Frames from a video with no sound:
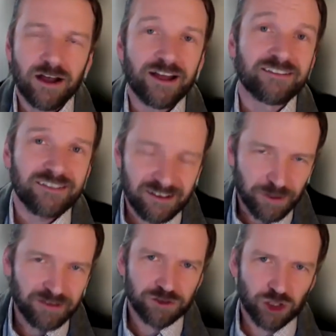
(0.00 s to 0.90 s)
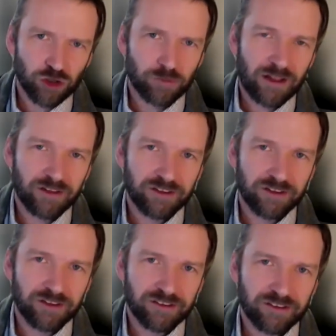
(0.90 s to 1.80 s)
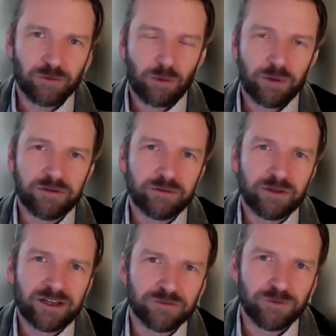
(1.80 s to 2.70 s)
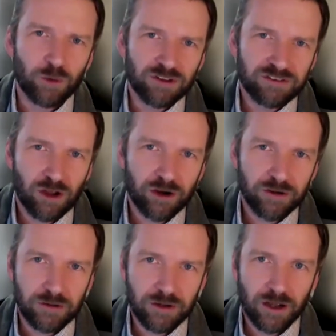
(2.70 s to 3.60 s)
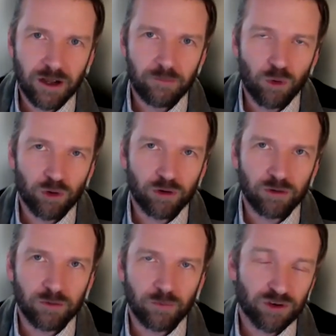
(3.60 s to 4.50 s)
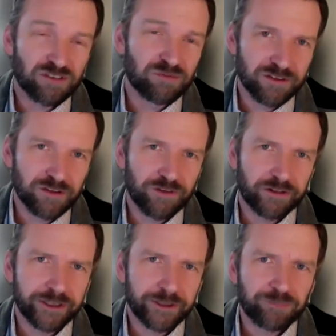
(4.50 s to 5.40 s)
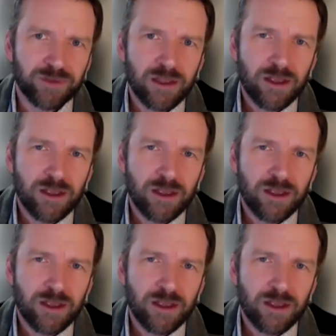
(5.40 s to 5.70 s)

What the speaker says: assessments of journal policies and what we would like to focus on more specifically.